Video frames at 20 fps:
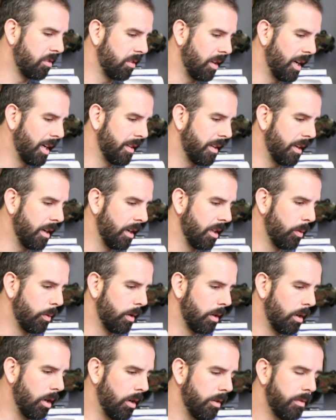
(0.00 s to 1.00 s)
slide the other
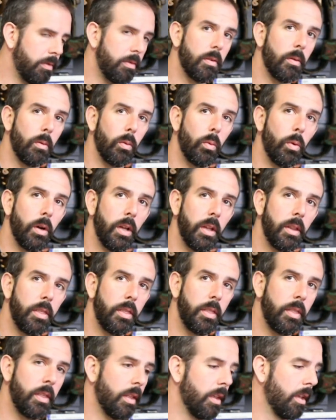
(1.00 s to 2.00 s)
one off
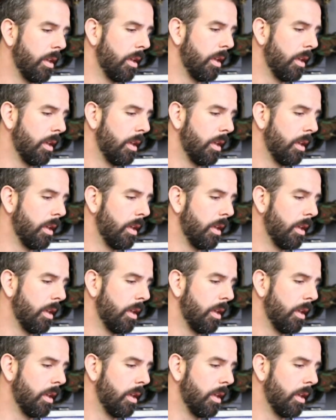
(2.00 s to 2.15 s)
with